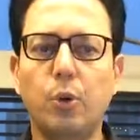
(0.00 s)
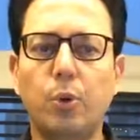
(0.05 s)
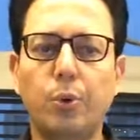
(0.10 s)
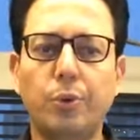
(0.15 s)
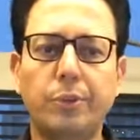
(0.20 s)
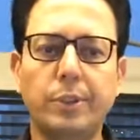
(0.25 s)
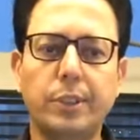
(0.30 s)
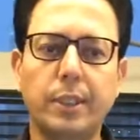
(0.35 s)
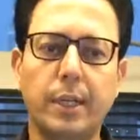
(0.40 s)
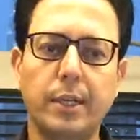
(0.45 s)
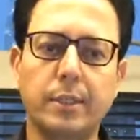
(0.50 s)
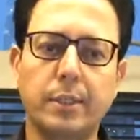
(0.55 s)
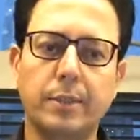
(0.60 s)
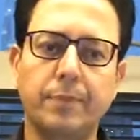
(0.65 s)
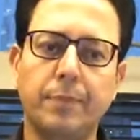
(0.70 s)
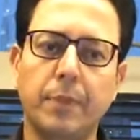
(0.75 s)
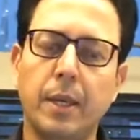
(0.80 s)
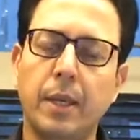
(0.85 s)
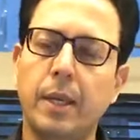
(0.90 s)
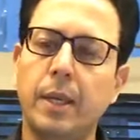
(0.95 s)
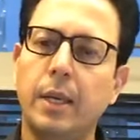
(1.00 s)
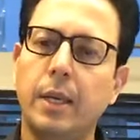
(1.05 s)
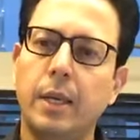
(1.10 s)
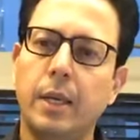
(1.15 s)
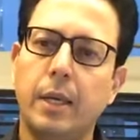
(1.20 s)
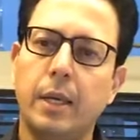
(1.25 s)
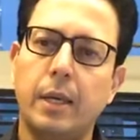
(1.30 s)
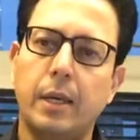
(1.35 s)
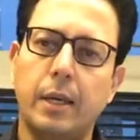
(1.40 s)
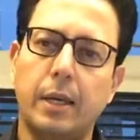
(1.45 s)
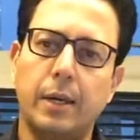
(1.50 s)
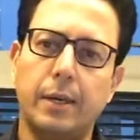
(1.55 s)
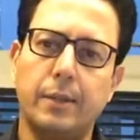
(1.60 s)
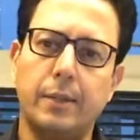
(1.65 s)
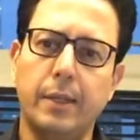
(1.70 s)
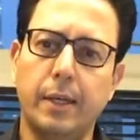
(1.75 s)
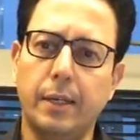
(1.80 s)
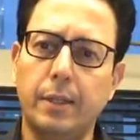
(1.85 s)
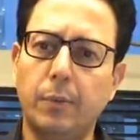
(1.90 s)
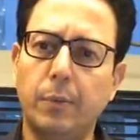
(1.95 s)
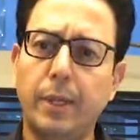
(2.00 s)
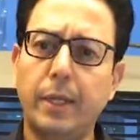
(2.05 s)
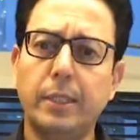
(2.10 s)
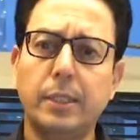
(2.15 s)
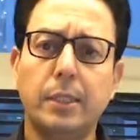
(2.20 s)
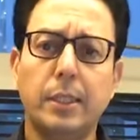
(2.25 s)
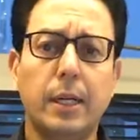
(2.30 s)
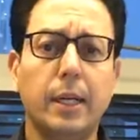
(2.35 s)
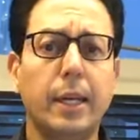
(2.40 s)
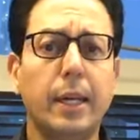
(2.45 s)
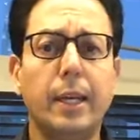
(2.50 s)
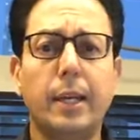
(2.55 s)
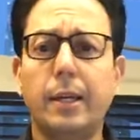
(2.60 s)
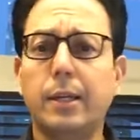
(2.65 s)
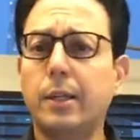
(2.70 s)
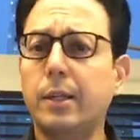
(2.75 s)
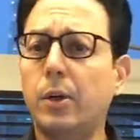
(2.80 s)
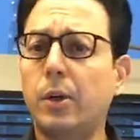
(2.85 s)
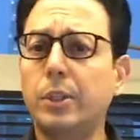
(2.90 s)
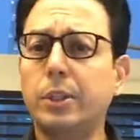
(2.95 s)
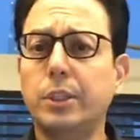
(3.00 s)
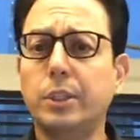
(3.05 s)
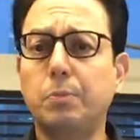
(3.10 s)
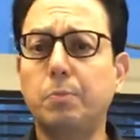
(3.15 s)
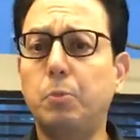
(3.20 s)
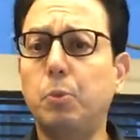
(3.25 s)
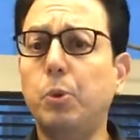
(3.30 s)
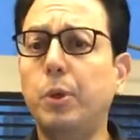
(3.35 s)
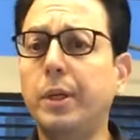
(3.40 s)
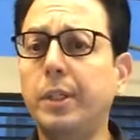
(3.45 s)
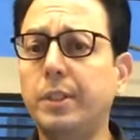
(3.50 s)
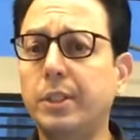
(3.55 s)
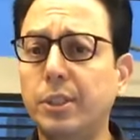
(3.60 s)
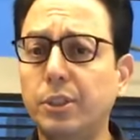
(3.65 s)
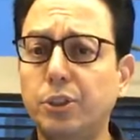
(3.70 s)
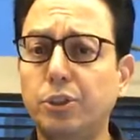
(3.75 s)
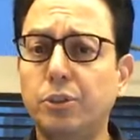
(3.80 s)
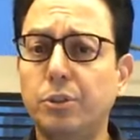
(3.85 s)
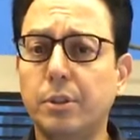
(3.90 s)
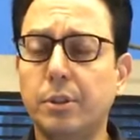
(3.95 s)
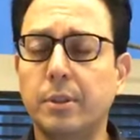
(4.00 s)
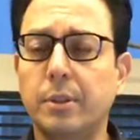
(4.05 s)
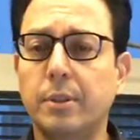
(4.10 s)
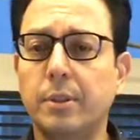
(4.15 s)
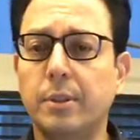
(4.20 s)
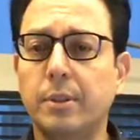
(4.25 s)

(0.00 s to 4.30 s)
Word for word: own results uh, the other one is again it causes poor decisions